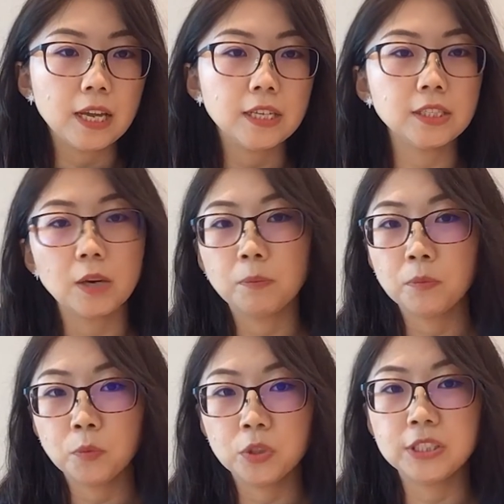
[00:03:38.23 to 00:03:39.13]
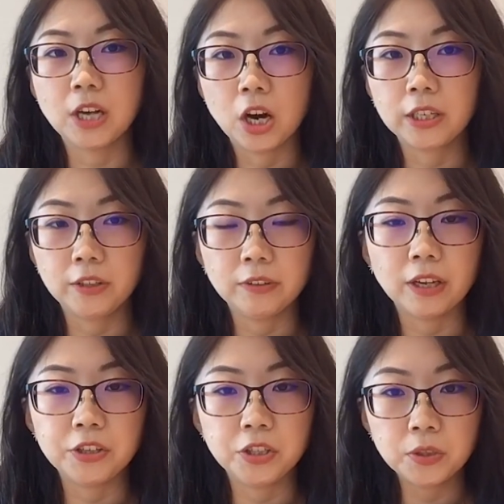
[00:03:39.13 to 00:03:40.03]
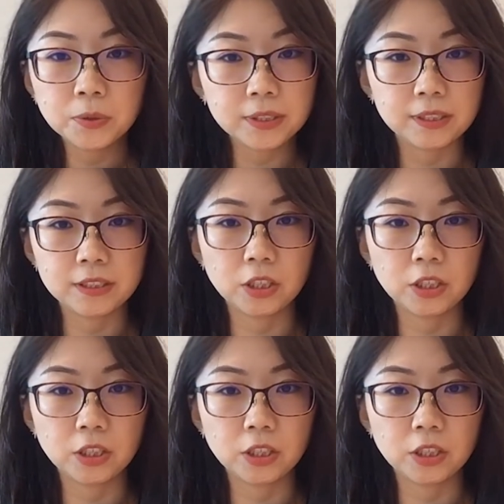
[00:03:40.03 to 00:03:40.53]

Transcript: some would argue that users